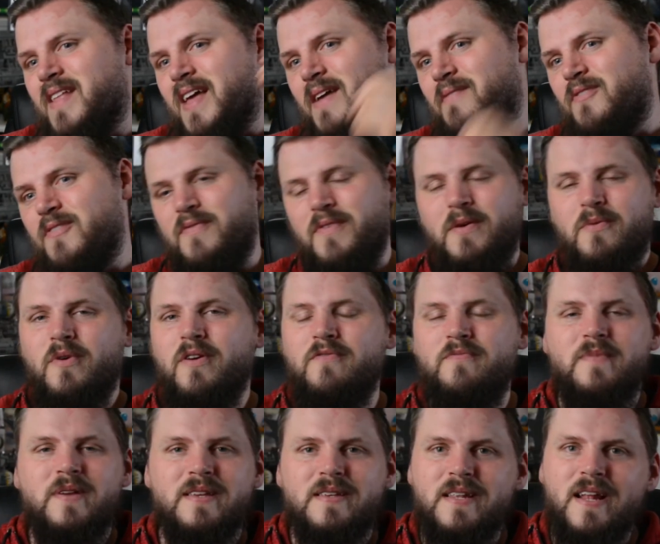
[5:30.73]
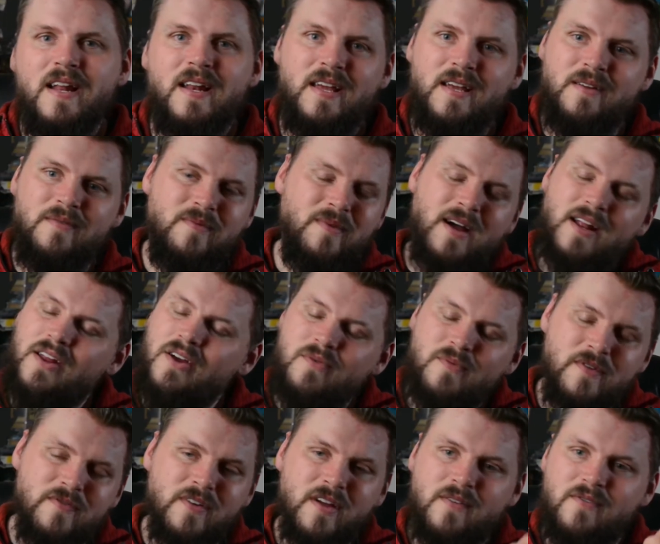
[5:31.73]
If you think we've missed any, I know
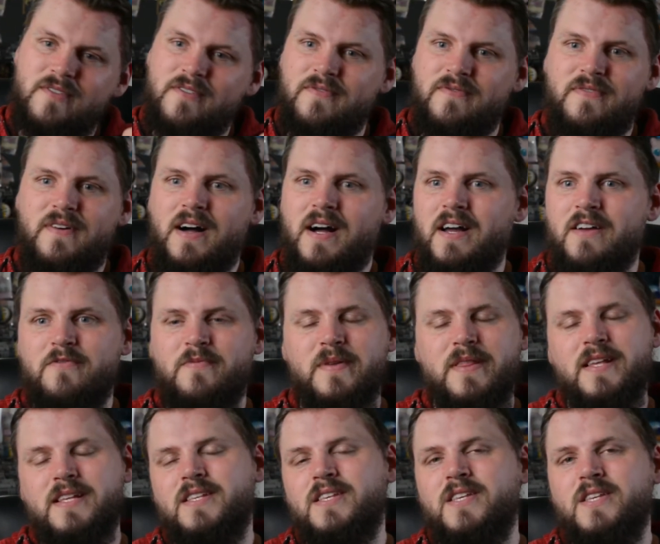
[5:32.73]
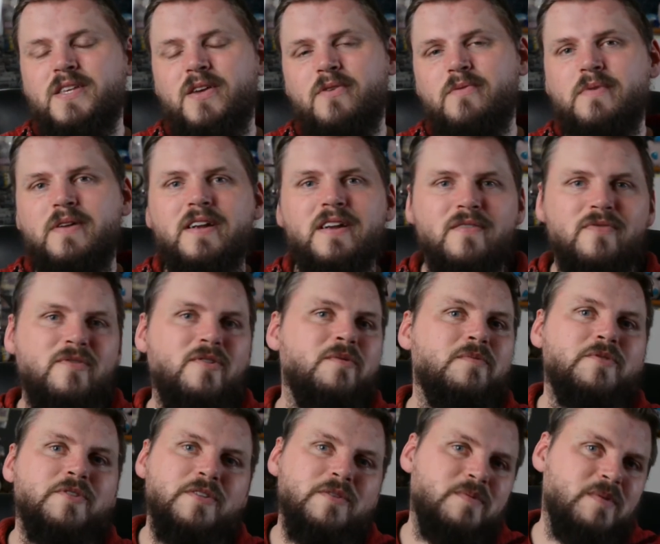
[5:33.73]
we've covered 5, but there's so many different
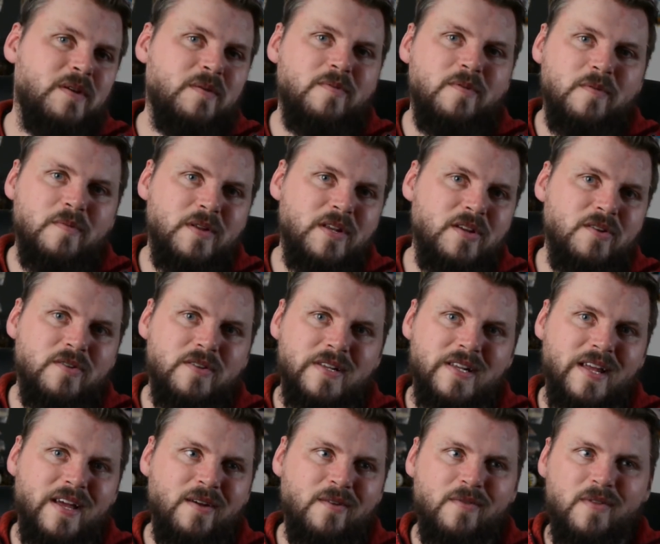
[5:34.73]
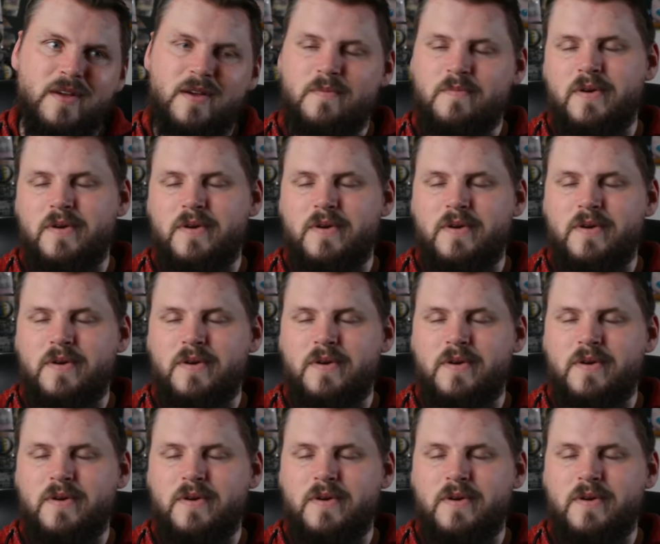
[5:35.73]
options people have been using out there.